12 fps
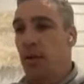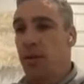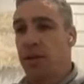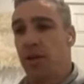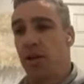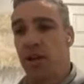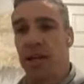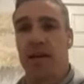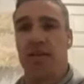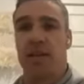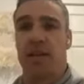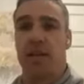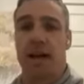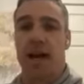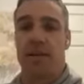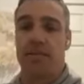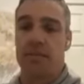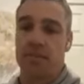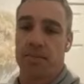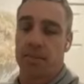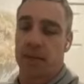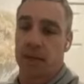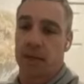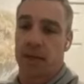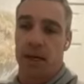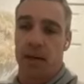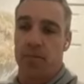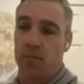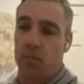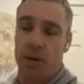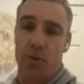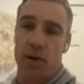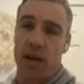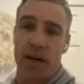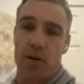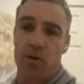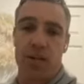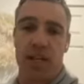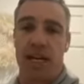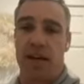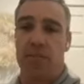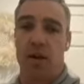We certainly never did that. And we had a good team.